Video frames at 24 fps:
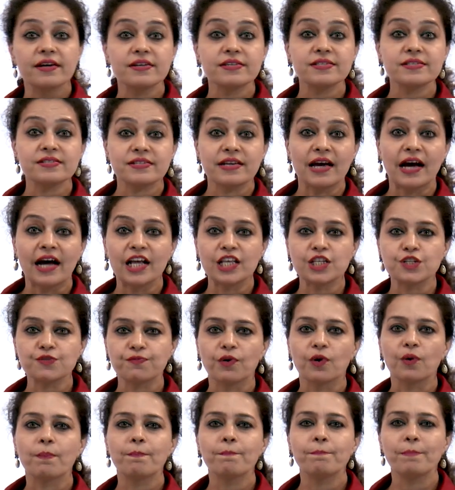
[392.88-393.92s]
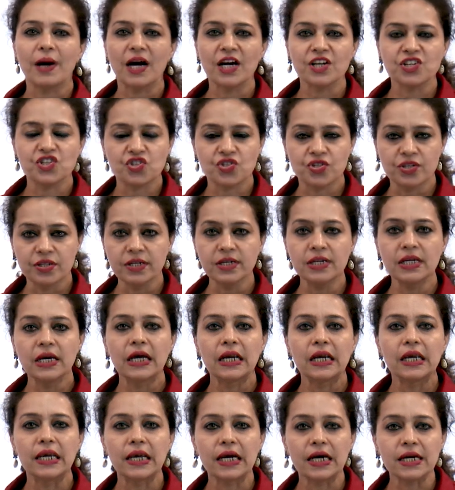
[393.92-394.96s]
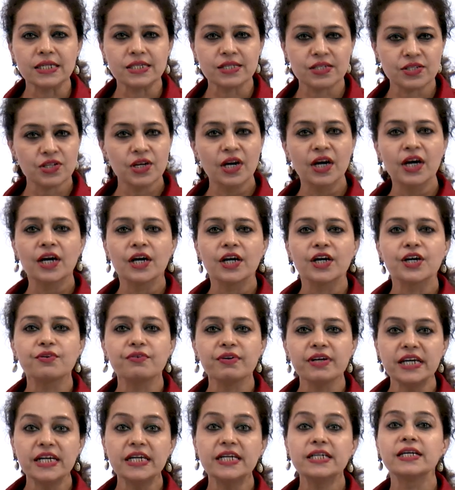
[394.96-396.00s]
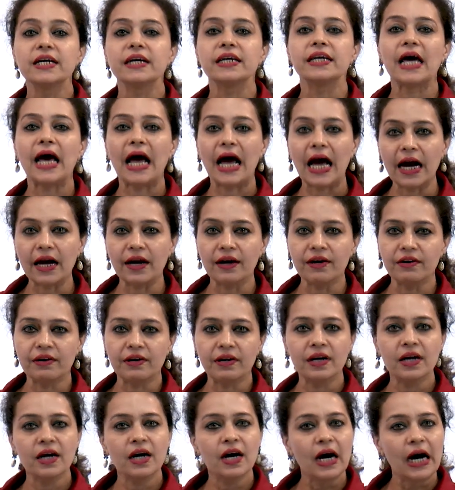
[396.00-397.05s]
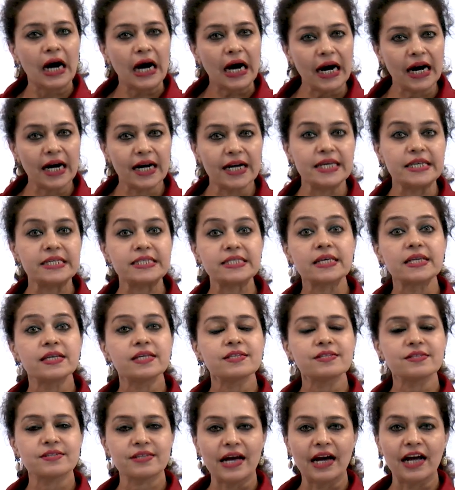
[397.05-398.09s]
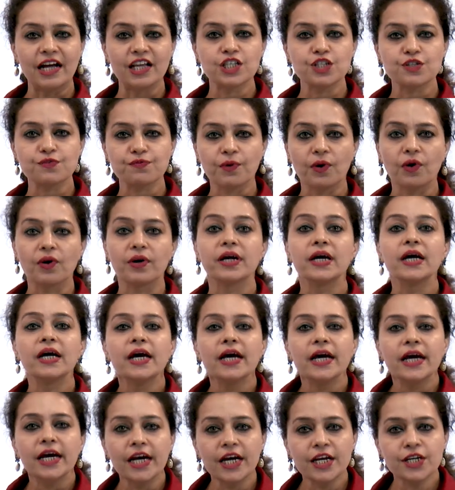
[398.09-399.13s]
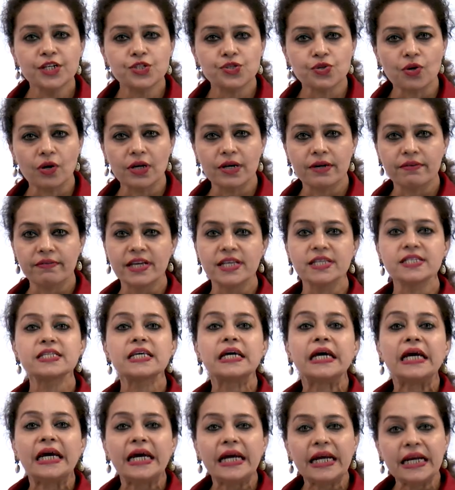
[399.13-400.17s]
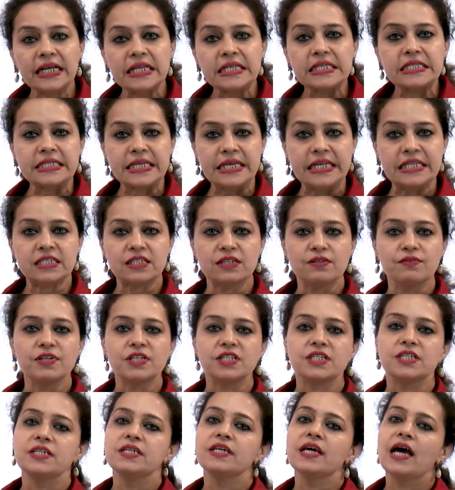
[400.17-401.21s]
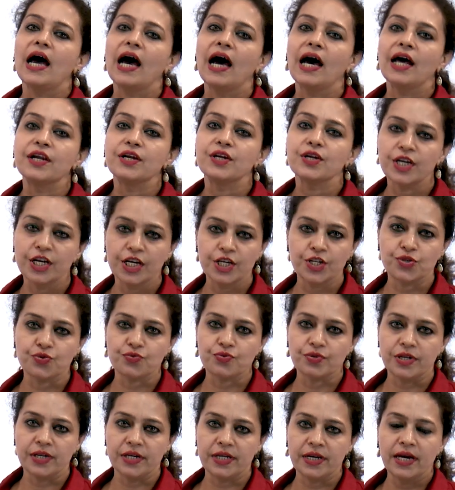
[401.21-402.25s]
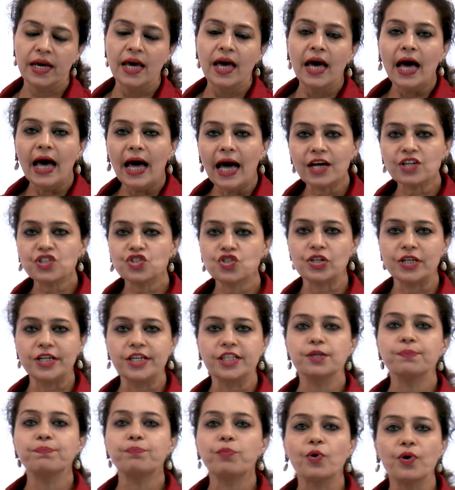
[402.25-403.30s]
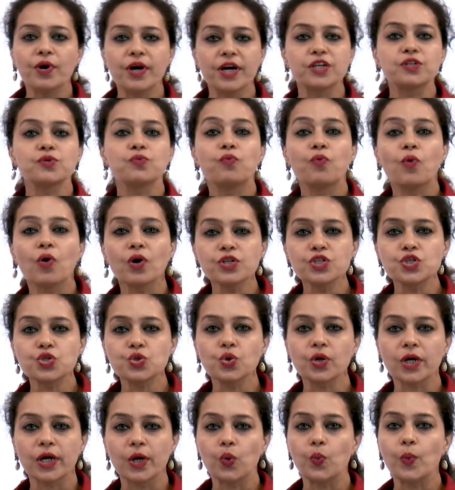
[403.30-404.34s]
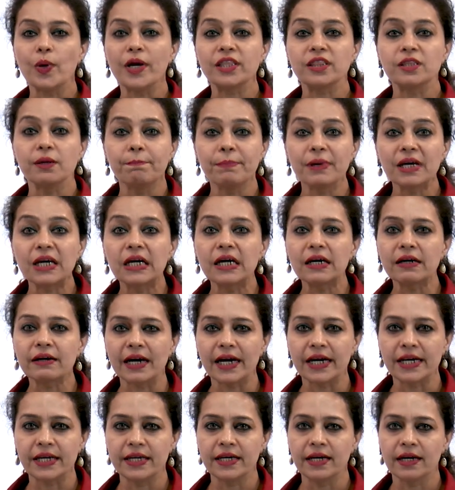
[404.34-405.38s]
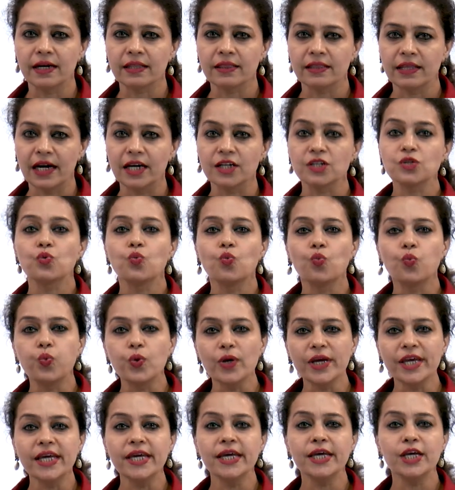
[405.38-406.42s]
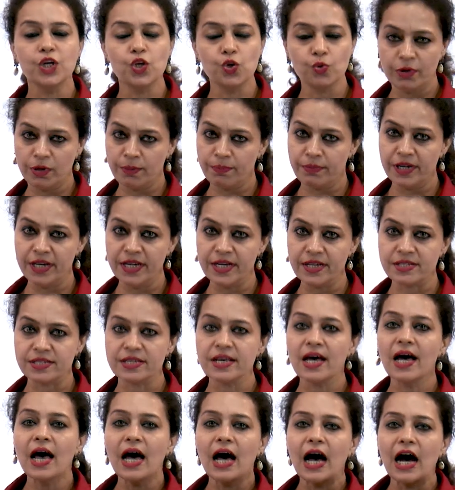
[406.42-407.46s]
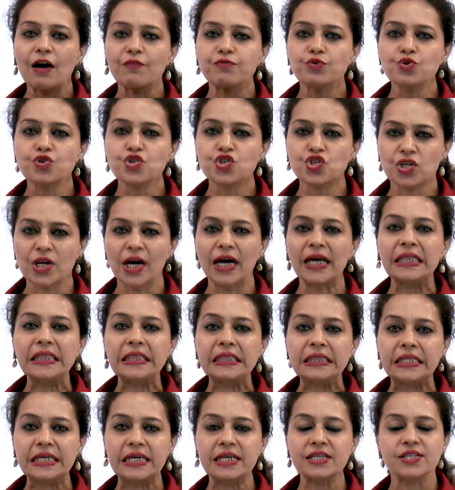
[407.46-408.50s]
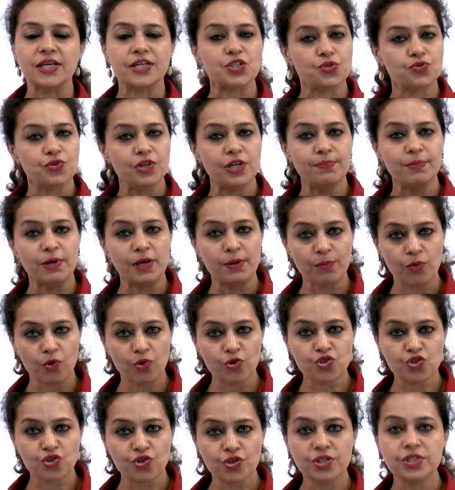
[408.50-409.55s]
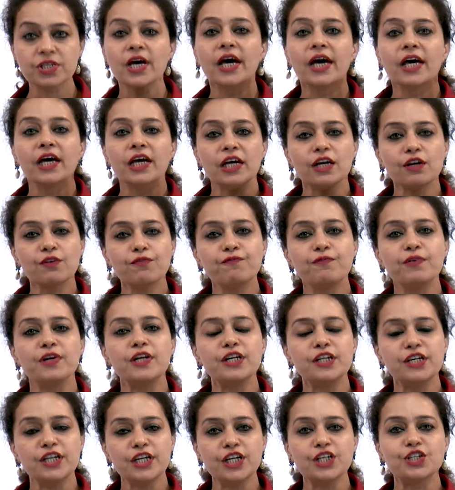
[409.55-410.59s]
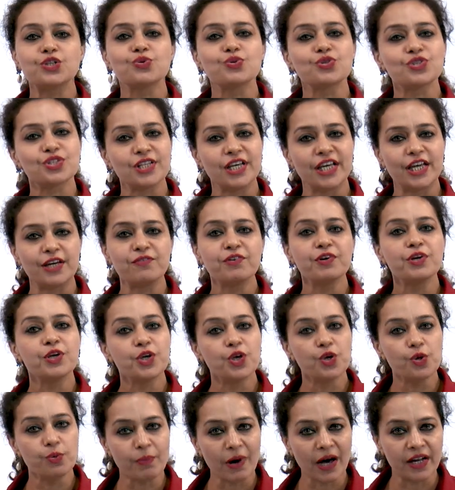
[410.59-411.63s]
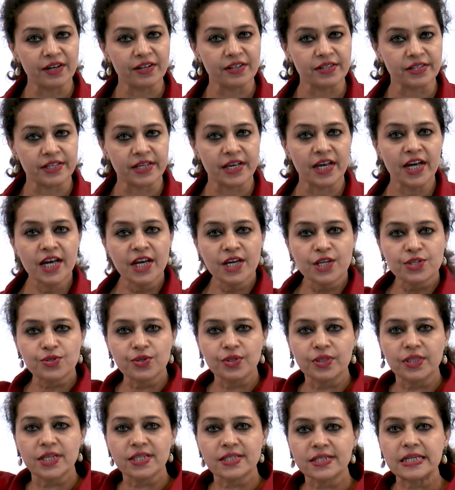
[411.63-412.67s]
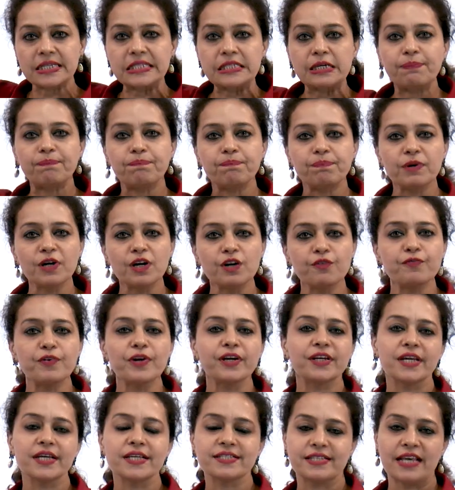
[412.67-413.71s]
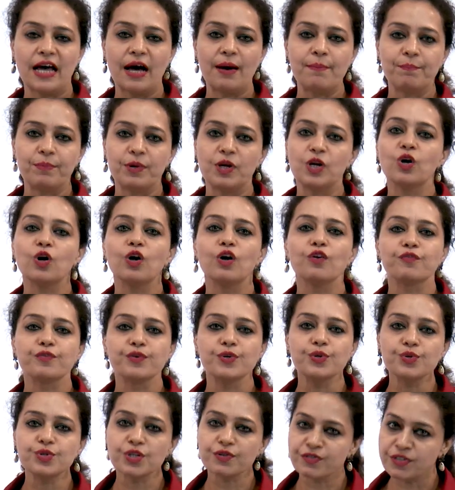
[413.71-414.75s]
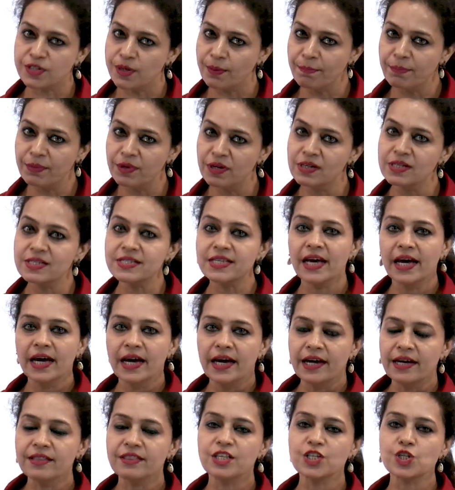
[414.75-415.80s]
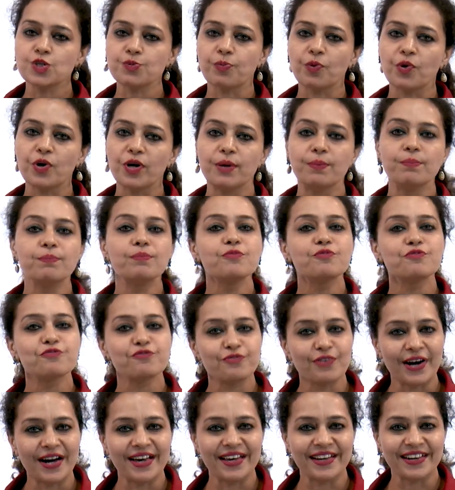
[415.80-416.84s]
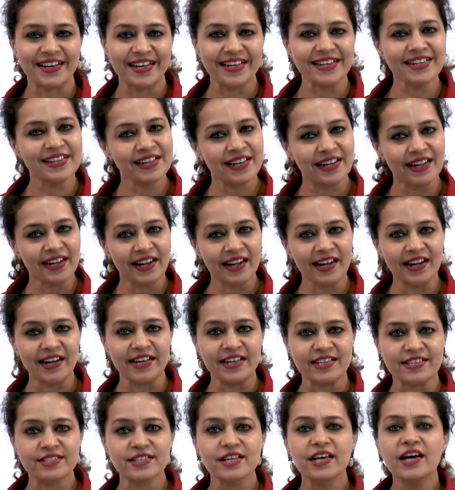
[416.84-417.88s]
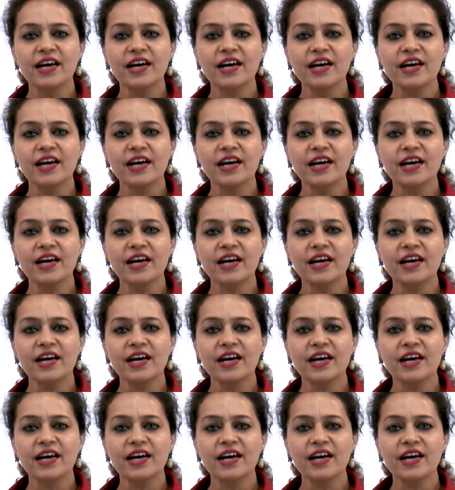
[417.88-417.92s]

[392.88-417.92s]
stands for passion, lust, greed and anger. Ice stands for intolerance, insensitivity and hatred. Actually, the poet wants to convey the bigger idea that we human beings have to shun these extreme emotions if we need to save humanity. So this is a perfect example of use of symbols in this poem, Fire and Ice.